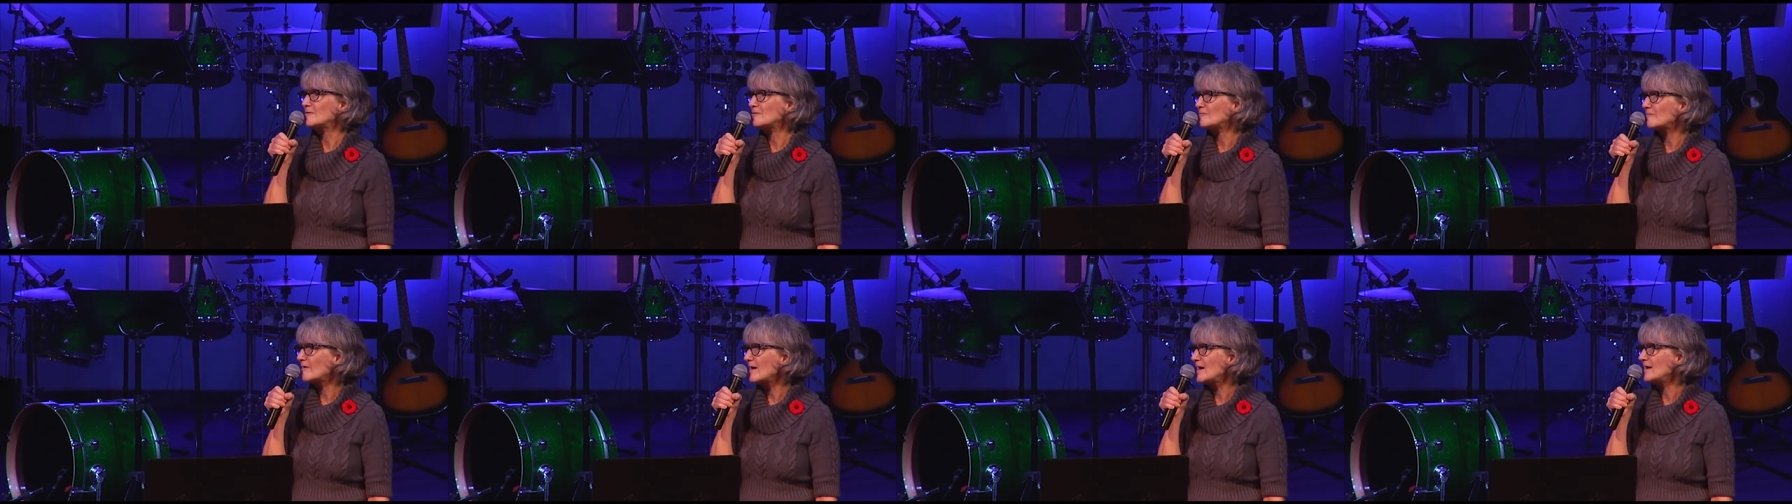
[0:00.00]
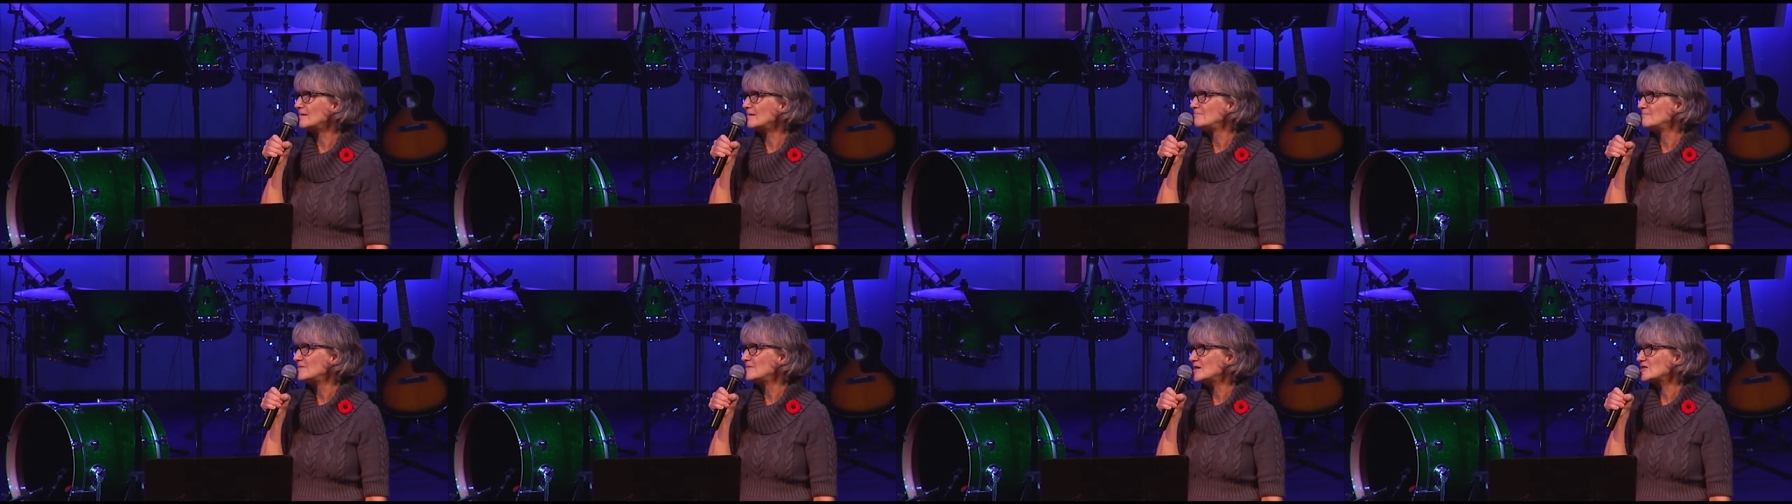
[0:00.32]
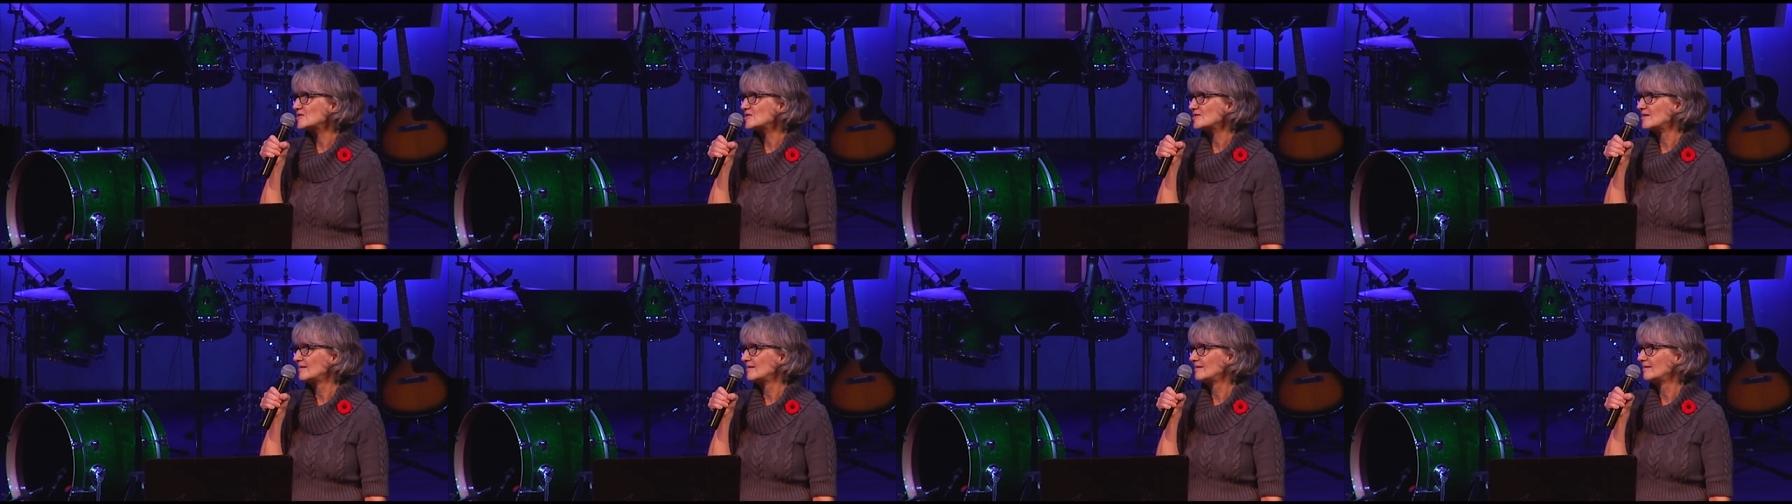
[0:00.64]
great
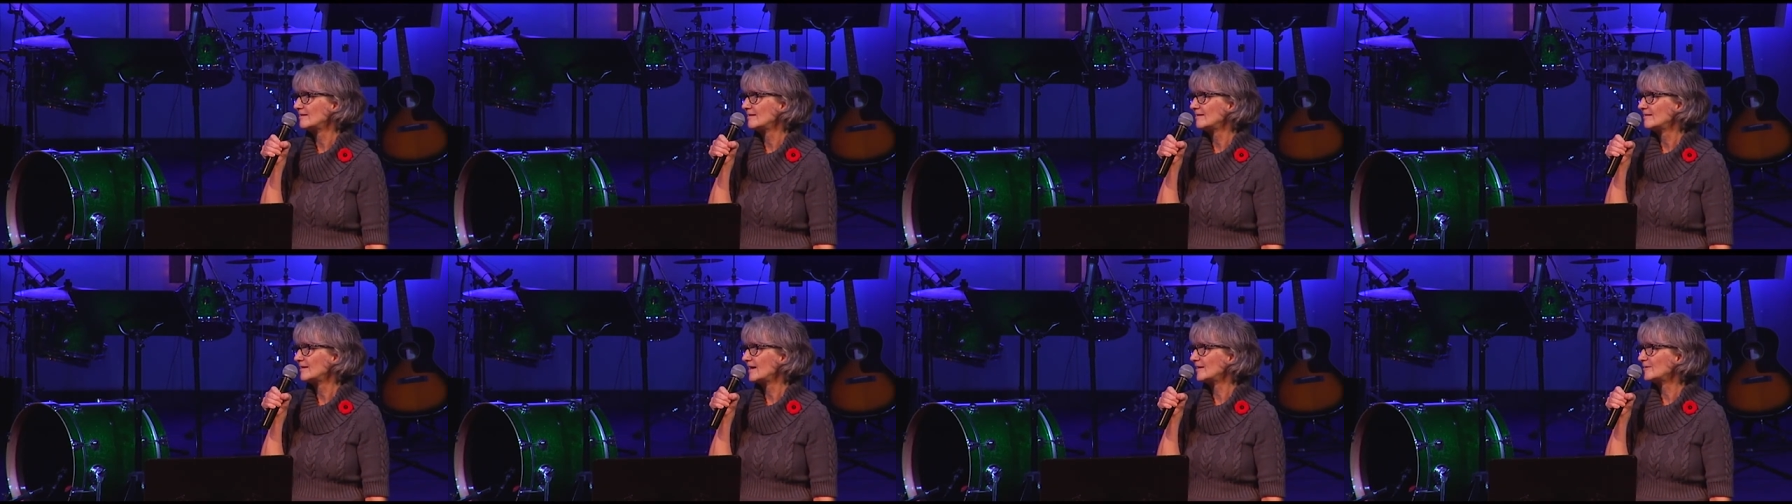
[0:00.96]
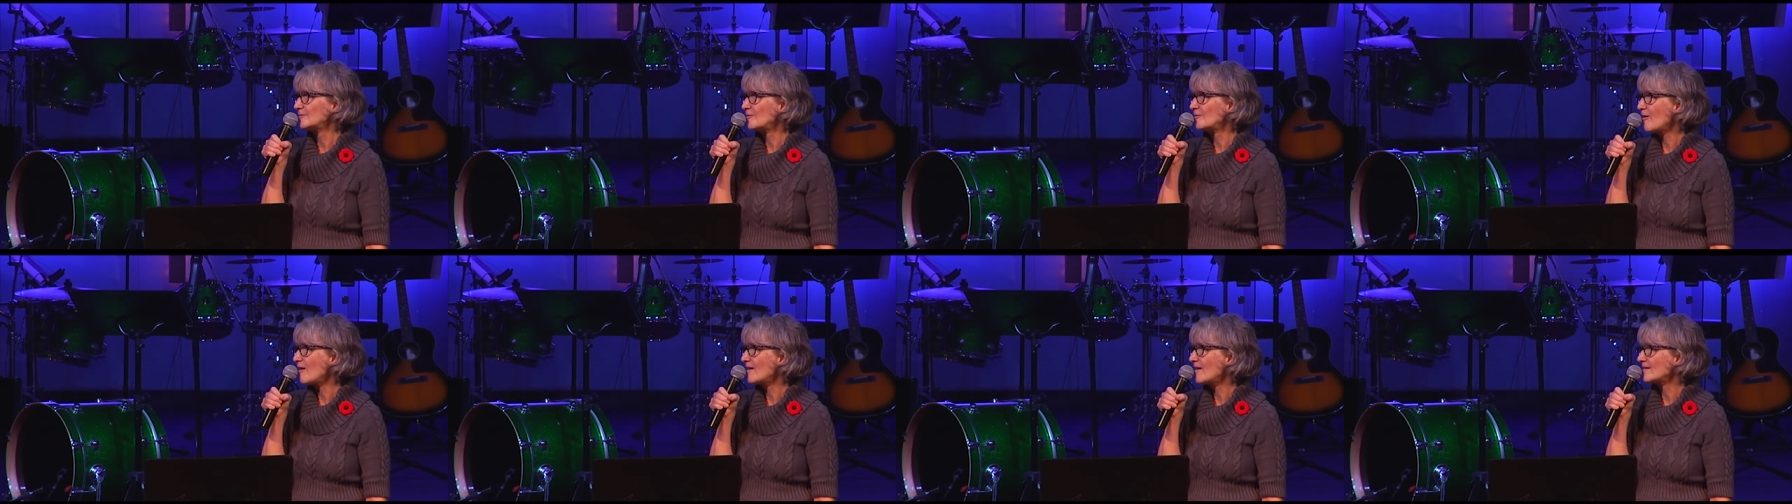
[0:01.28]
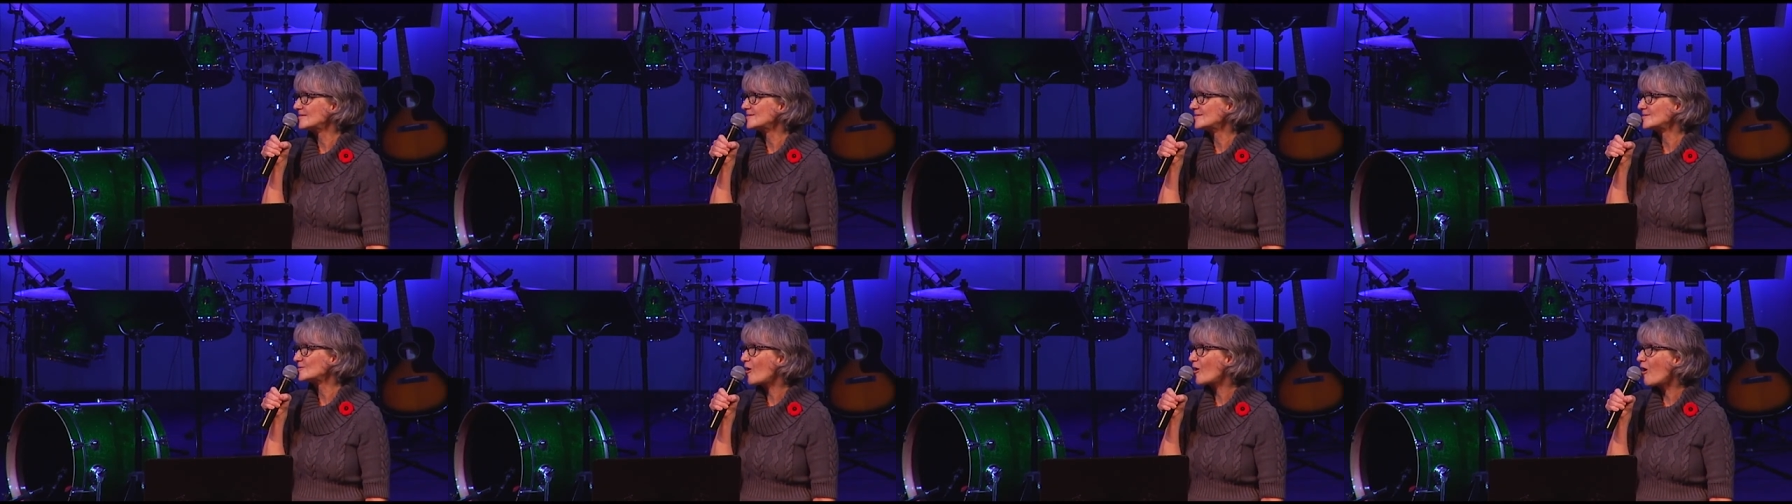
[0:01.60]
mission that God
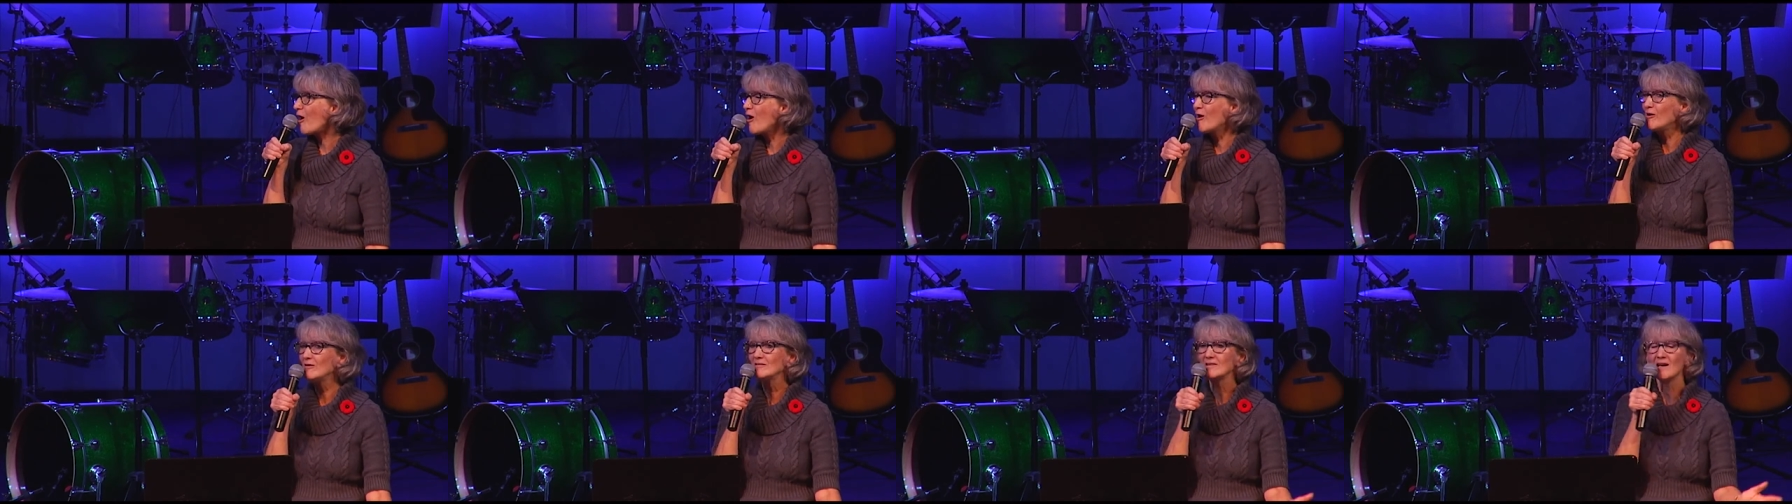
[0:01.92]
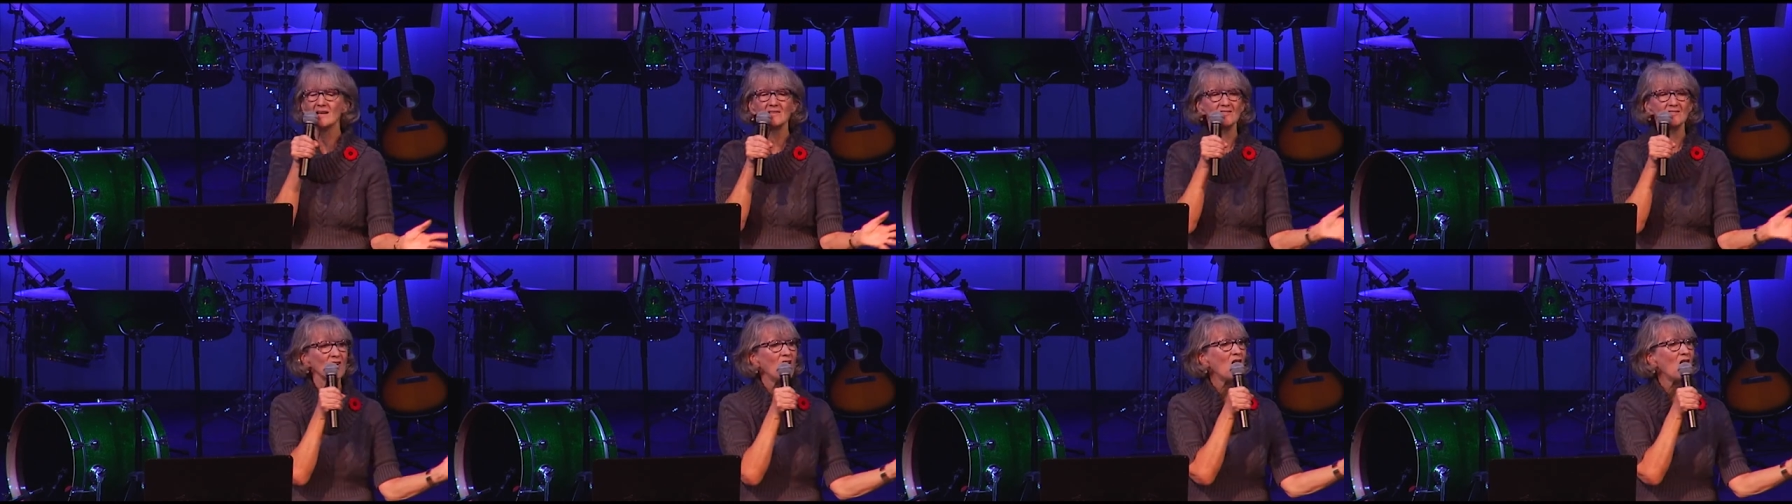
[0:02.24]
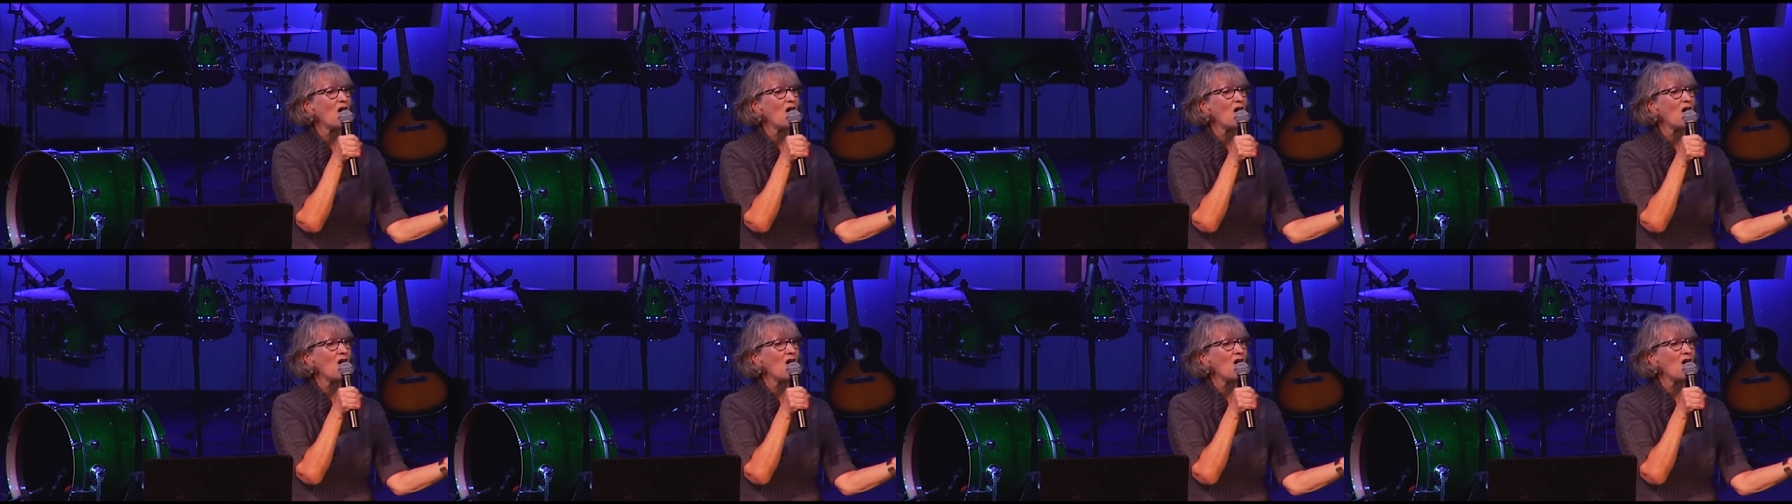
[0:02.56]
has called us